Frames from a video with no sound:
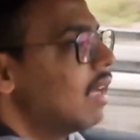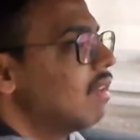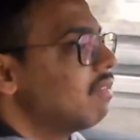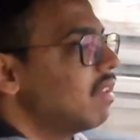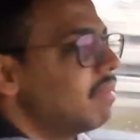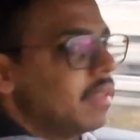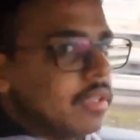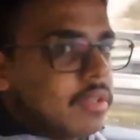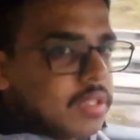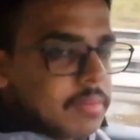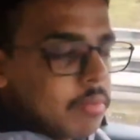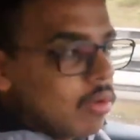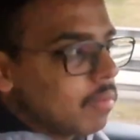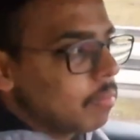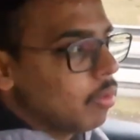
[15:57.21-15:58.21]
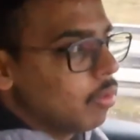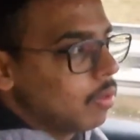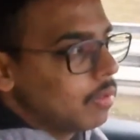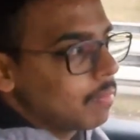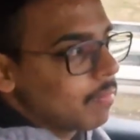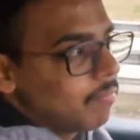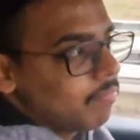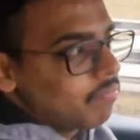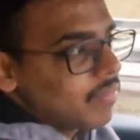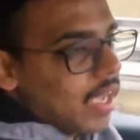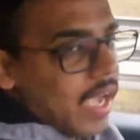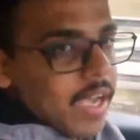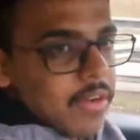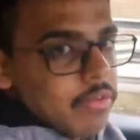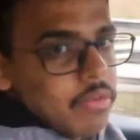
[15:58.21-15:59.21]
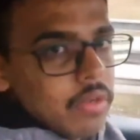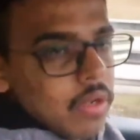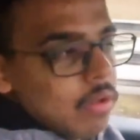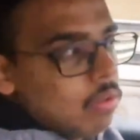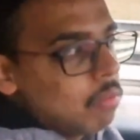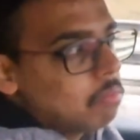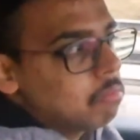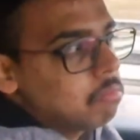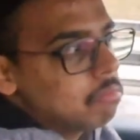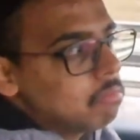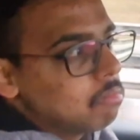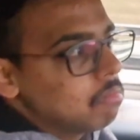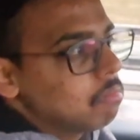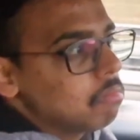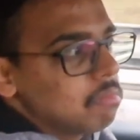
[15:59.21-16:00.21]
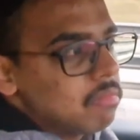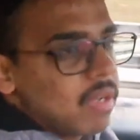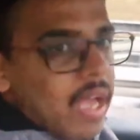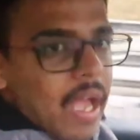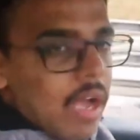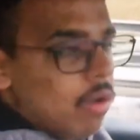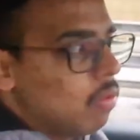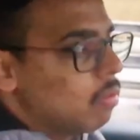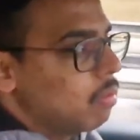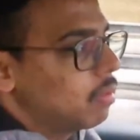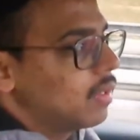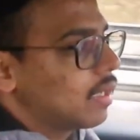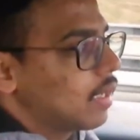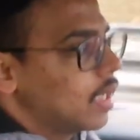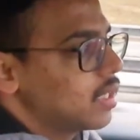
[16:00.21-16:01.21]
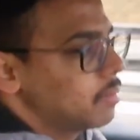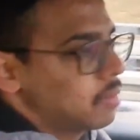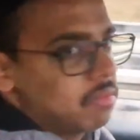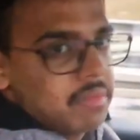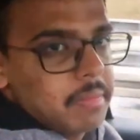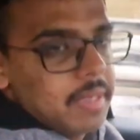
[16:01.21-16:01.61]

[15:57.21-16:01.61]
if I went into sport mode, I don't know how the consumption would be